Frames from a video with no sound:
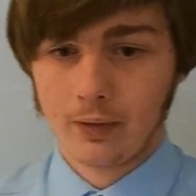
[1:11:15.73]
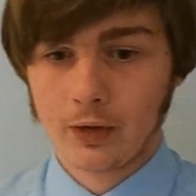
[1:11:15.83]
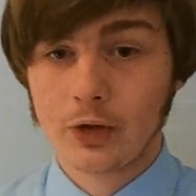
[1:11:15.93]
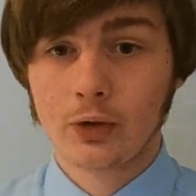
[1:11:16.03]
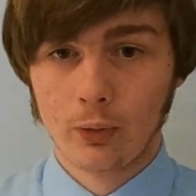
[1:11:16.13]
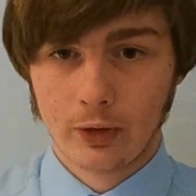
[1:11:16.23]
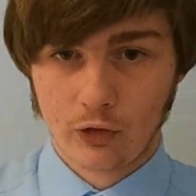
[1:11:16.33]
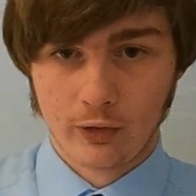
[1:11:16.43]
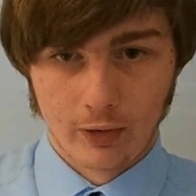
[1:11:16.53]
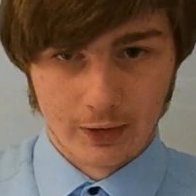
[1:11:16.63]

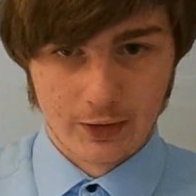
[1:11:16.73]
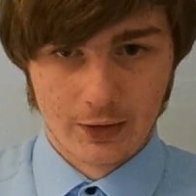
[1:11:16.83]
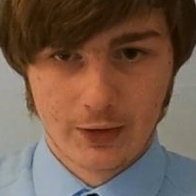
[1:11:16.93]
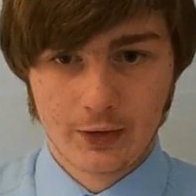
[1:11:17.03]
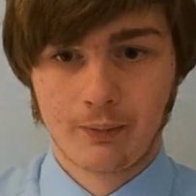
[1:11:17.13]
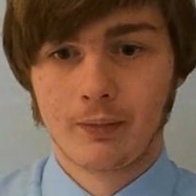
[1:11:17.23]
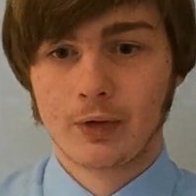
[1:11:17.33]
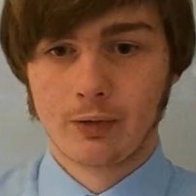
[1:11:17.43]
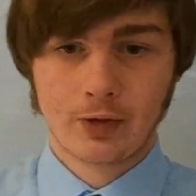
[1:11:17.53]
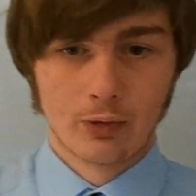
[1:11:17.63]
storage devices.
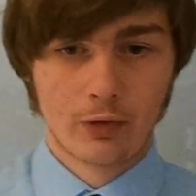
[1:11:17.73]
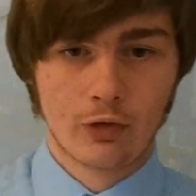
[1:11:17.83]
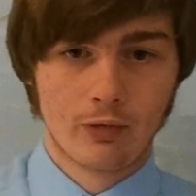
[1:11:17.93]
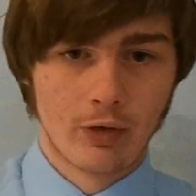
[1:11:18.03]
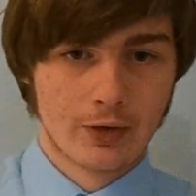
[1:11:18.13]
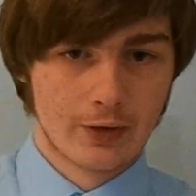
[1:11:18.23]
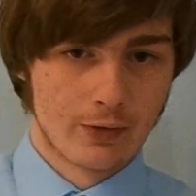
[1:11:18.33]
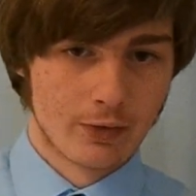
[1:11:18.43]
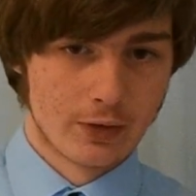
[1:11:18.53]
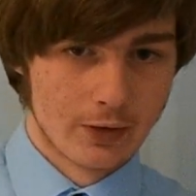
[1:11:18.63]
So storage devices
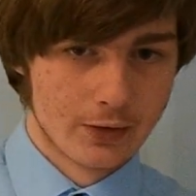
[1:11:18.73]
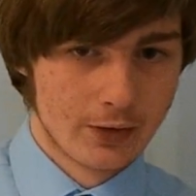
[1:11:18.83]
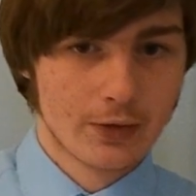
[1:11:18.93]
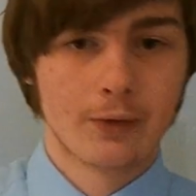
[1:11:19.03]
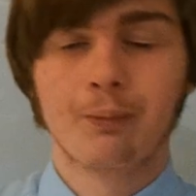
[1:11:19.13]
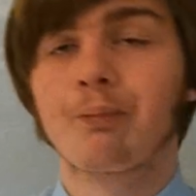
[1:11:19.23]
obviously exist.